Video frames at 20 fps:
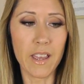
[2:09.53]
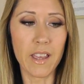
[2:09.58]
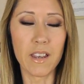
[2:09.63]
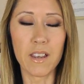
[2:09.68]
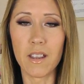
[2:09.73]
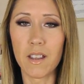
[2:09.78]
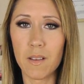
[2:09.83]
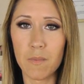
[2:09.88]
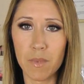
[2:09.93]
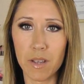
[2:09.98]

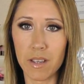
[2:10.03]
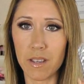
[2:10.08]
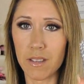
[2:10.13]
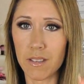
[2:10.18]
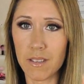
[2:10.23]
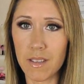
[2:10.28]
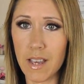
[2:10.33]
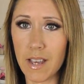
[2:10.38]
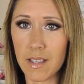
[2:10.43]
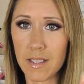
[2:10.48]
And I'm like,
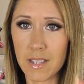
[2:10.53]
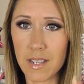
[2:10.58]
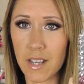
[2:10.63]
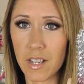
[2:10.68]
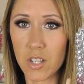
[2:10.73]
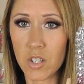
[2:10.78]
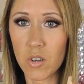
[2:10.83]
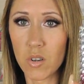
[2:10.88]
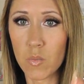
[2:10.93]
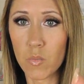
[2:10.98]
yes. And I
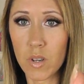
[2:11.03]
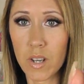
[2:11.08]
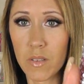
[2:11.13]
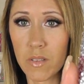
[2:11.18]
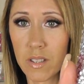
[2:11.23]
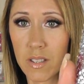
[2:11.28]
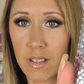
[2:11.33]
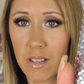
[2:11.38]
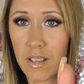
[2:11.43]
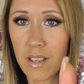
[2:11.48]
showed him what I
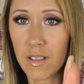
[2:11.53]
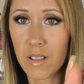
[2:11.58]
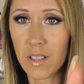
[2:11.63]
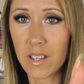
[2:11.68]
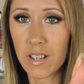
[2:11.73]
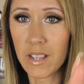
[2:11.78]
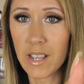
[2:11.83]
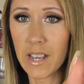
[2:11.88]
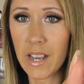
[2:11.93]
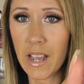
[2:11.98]
was like,
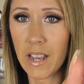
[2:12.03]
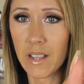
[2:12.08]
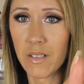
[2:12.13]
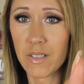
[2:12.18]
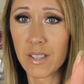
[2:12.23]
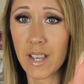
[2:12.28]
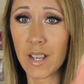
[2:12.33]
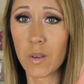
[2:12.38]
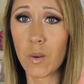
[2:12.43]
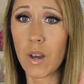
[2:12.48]
looking at and he
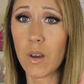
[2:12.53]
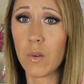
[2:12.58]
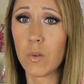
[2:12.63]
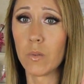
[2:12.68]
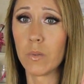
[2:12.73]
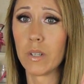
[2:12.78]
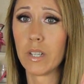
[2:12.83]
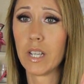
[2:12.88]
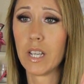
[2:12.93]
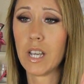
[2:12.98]
was like,
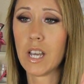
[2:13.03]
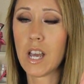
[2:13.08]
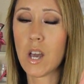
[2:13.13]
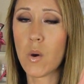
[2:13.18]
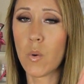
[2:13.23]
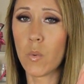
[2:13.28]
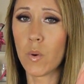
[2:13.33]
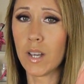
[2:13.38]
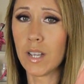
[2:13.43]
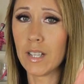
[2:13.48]
oh,
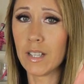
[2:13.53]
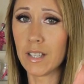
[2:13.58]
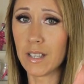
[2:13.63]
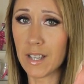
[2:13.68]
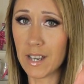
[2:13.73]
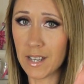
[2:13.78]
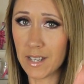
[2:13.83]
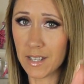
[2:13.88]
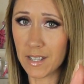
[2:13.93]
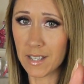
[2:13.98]
well,
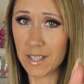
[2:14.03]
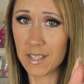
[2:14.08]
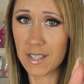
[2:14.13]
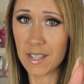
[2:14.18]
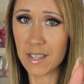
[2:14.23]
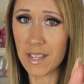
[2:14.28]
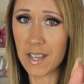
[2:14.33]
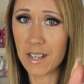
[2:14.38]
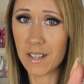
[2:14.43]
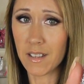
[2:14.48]
that
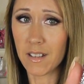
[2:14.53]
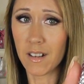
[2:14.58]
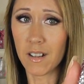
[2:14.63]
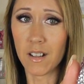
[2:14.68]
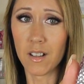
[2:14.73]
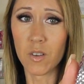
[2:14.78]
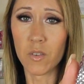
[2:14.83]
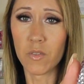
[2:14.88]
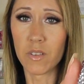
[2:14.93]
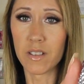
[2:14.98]
isn't that a
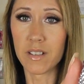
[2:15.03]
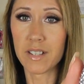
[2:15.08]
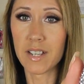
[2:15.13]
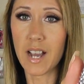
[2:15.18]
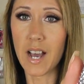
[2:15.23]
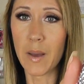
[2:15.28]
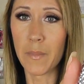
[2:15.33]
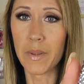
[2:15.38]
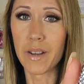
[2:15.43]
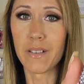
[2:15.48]
little over the top?